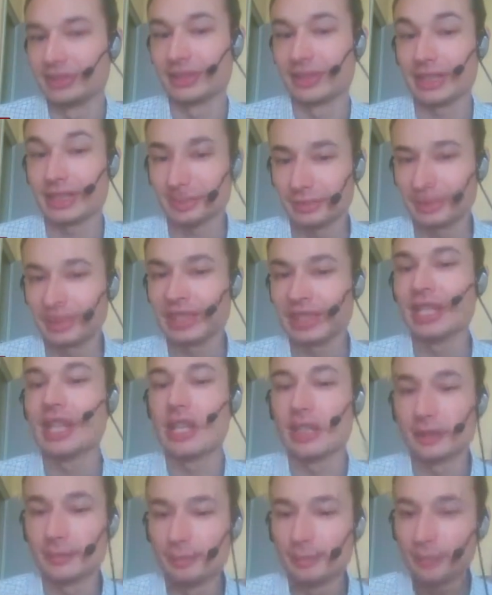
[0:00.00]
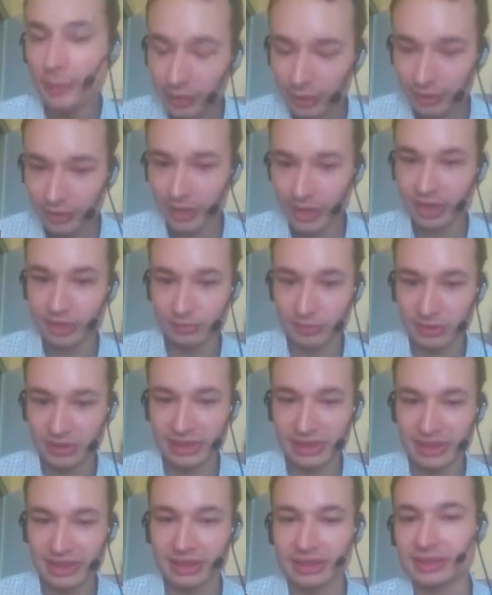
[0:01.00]
Actually, more you had
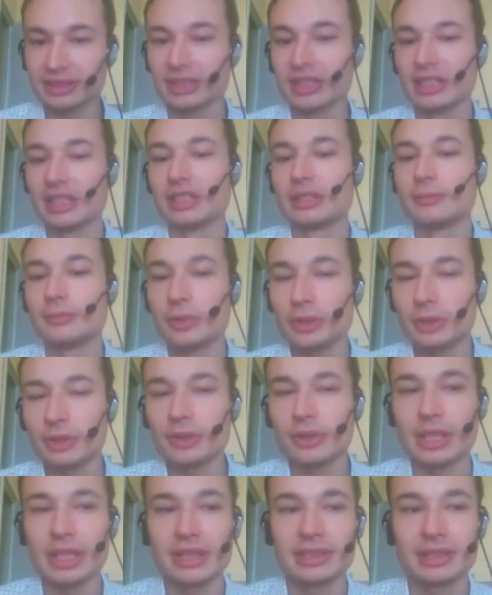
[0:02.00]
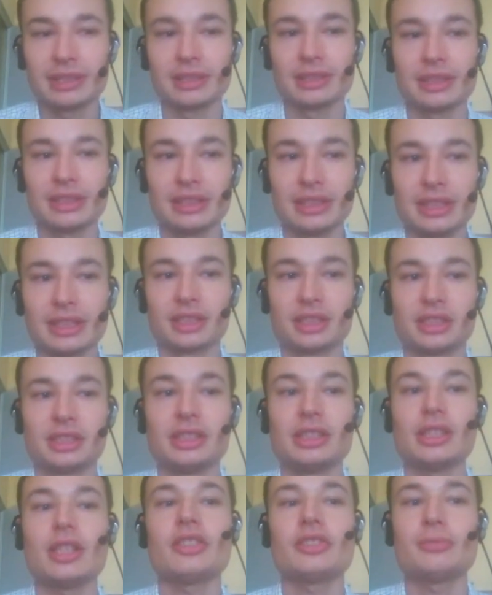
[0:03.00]
buildings, more you had
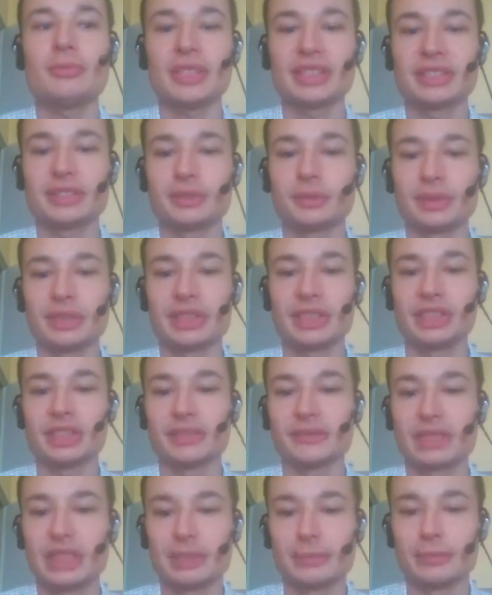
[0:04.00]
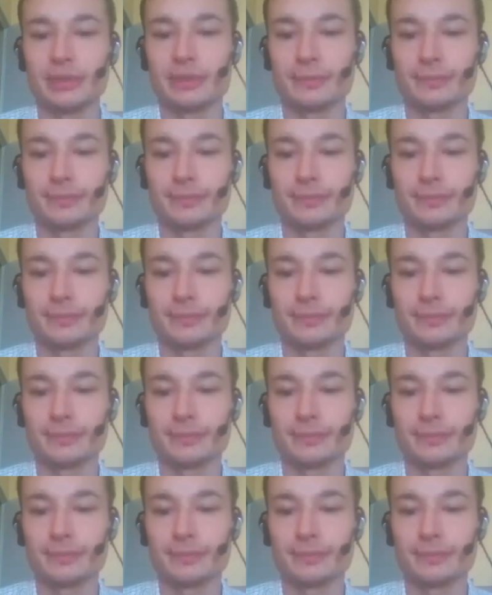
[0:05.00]
energy and mass storage available.